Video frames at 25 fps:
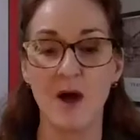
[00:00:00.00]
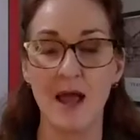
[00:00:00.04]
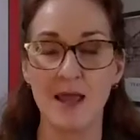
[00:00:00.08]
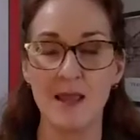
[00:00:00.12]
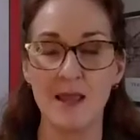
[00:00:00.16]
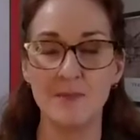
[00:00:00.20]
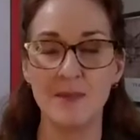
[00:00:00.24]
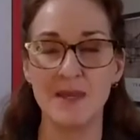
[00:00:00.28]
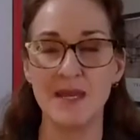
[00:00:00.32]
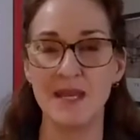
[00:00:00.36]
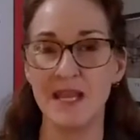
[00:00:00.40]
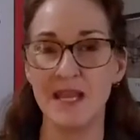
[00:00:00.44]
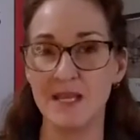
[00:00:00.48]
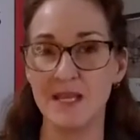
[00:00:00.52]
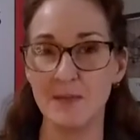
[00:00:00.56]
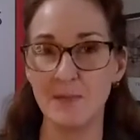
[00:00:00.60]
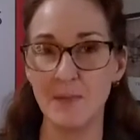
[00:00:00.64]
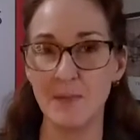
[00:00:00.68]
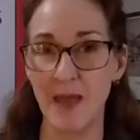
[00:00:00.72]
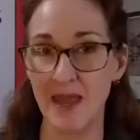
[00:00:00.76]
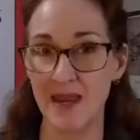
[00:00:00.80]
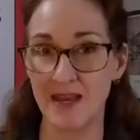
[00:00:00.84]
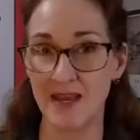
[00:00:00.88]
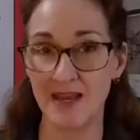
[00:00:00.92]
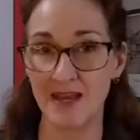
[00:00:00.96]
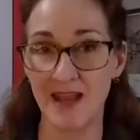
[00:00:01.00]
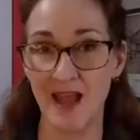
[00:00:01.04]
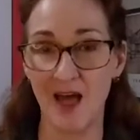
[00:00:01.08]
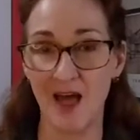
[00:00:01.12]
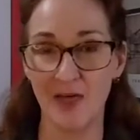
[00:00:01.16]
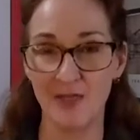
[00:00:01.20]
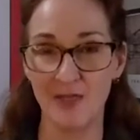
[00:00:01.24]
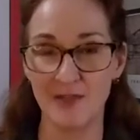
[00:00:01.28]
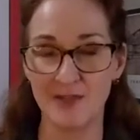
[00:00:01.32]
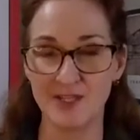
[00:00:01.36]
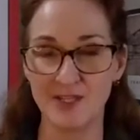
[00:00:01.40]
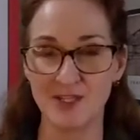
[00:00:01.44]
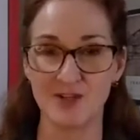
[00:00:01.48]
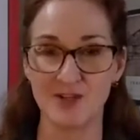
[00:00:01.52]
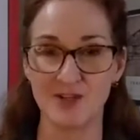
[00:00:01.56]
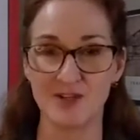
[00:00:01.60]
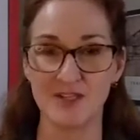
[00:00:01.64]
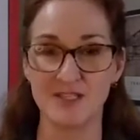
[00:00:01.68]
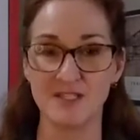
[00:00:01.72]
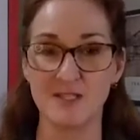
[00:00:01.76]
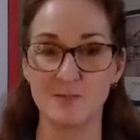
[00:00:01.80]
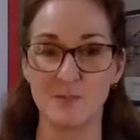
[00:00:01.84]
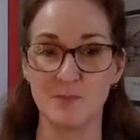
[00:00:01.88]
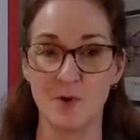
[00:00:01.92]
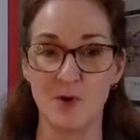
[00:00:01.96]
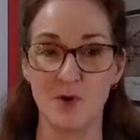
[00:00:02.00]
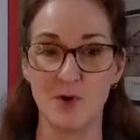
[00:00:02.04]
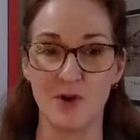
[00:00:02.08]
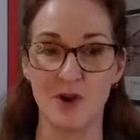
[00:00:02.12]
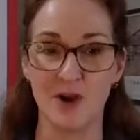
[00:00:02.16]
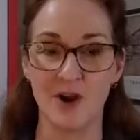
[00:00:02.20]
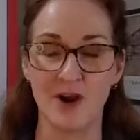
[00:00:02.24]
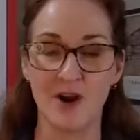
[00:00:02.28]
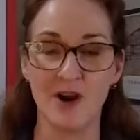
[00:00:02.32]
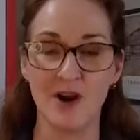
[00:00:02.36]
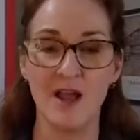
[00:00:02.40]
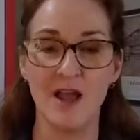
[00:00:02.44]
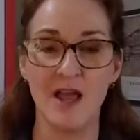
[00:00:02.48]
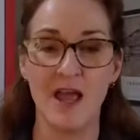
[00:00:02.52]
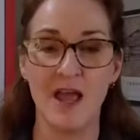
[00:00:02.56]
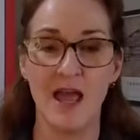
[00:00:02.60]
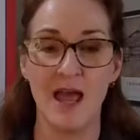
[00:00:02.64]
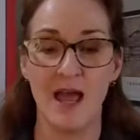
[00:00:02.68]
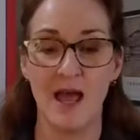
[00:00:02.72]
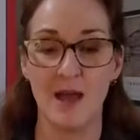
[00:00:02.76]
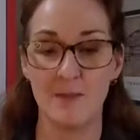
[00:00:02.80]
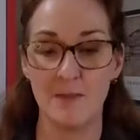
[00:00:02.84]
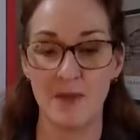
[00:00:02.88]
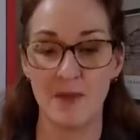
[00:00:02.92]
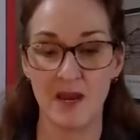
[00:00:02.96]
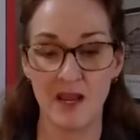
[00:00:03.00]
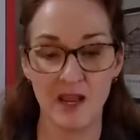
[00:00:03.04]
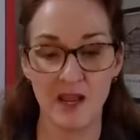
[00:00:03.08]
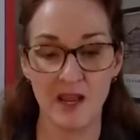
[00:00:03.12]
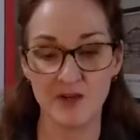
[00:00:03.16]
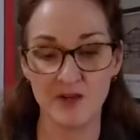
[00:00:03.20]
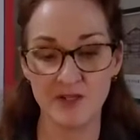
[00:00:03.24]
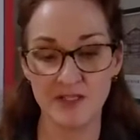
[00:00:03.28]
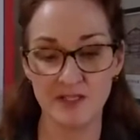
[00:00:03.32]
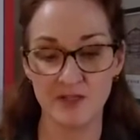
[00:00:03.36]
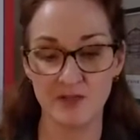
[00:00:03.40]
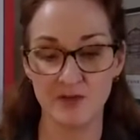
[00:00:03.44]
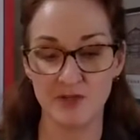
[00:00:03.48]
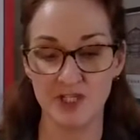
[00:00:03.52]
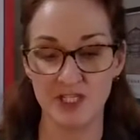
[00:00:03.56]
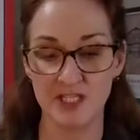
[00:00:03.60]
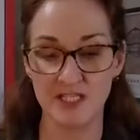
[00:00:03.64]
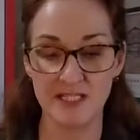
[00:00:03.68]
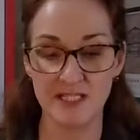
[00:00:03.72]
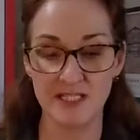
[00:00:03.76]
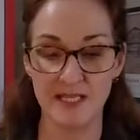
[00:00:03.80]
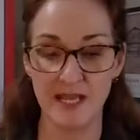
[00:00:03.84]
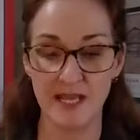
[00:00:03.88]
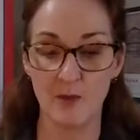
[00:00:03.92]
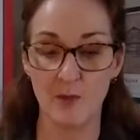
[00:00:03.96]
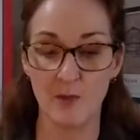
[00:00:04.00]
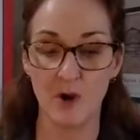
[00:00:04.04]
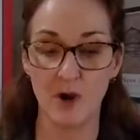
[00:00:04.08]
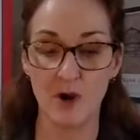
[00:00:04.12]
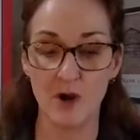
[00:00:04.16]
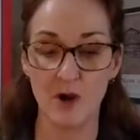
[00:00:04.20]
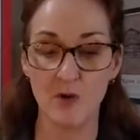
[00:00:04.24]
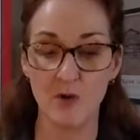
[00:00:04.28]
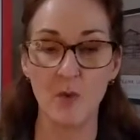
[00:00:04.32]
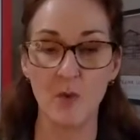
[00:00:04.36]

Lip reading: I am an independent health insurance broker at Medicare Solutions Network.